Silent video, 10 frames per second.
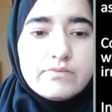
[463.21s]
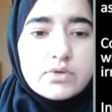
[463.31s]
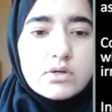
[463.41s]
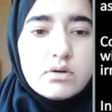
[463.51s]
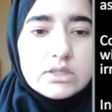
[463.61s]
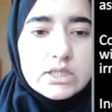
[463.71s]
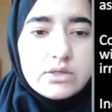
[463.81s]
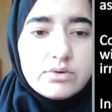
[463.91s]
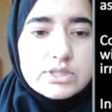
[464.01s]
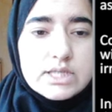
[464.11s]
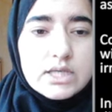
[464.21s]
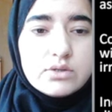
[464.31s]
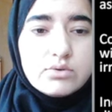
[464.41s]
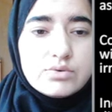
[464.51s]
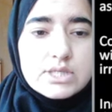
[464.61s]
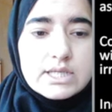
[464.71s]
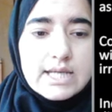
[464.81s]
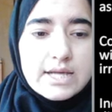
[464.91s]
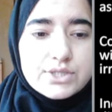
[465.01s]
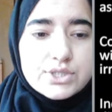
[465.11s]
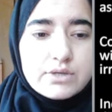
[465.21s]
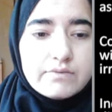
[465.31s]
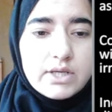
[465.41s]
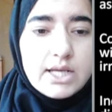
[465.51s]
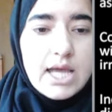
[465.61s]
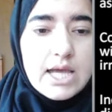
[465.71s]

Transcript: food continuously, in those indigestion will